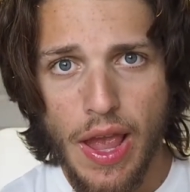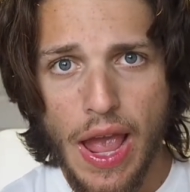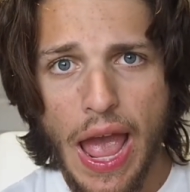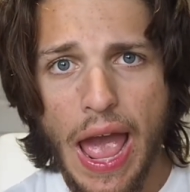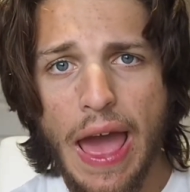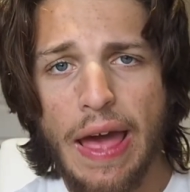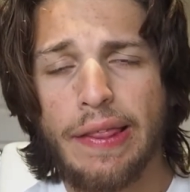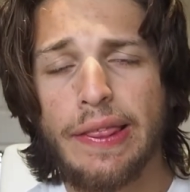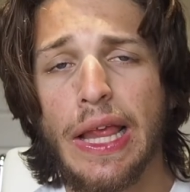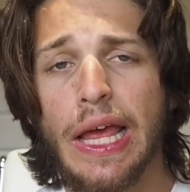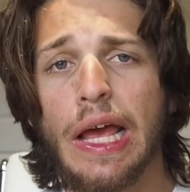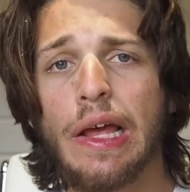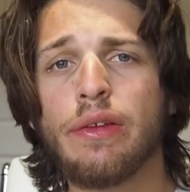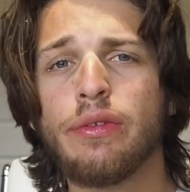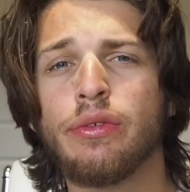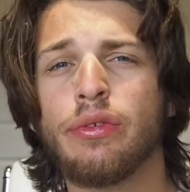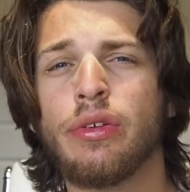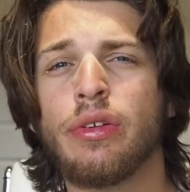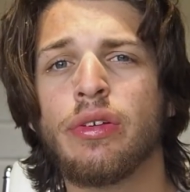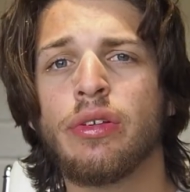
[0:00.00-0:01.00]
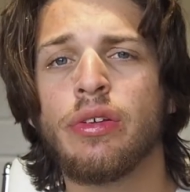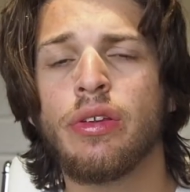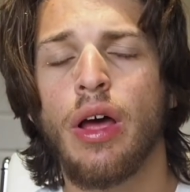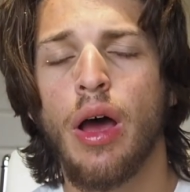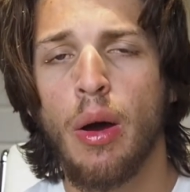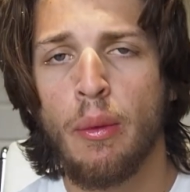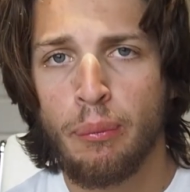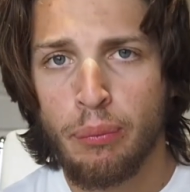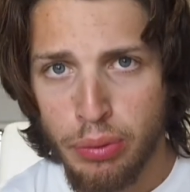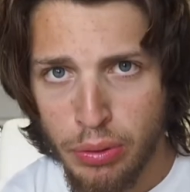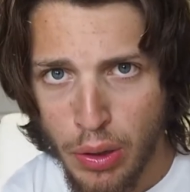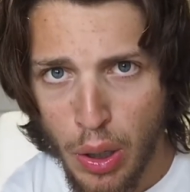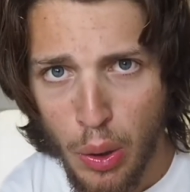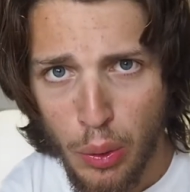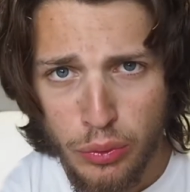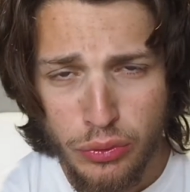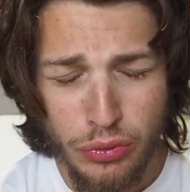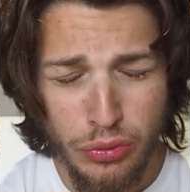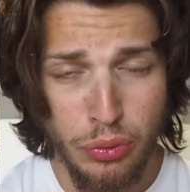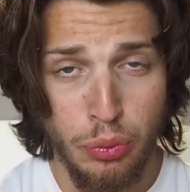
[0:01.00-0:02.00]
and then just
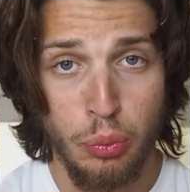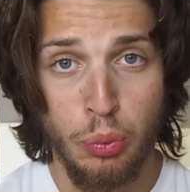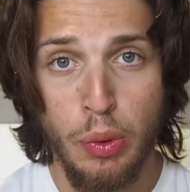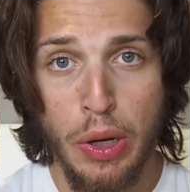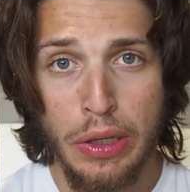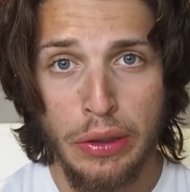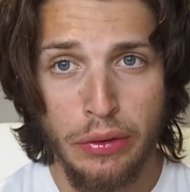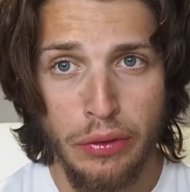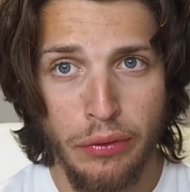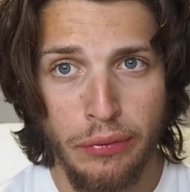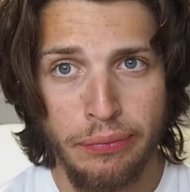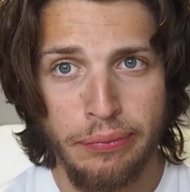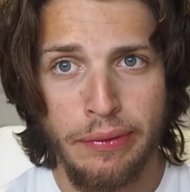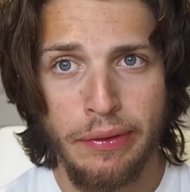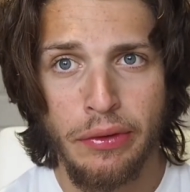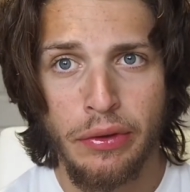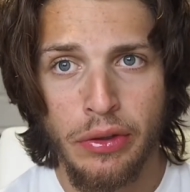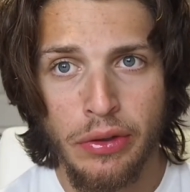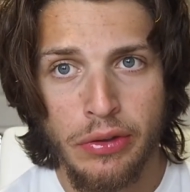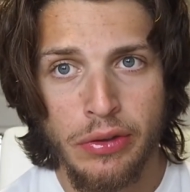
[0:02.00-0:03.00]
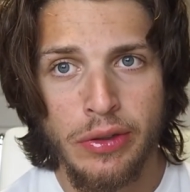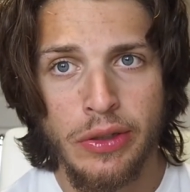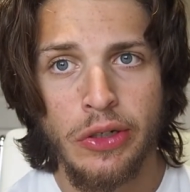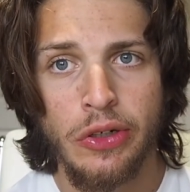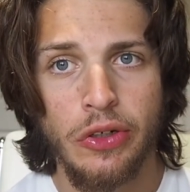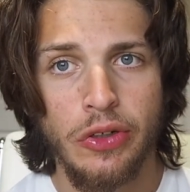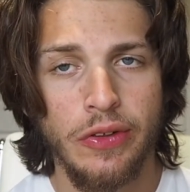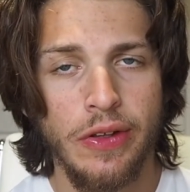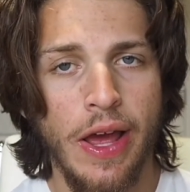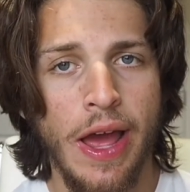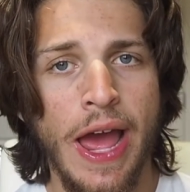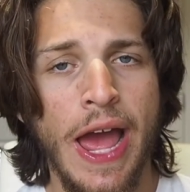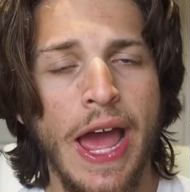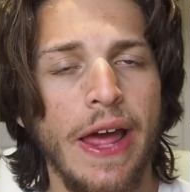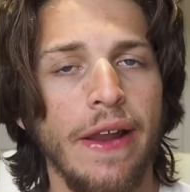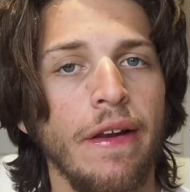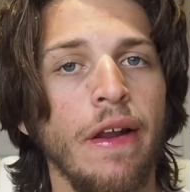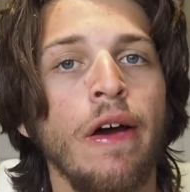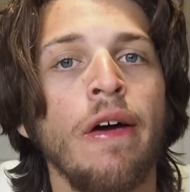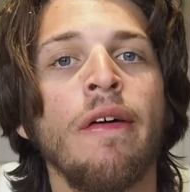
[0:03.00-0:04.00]
approach when you're feeling clear in the
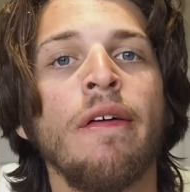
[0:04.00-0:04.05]
head.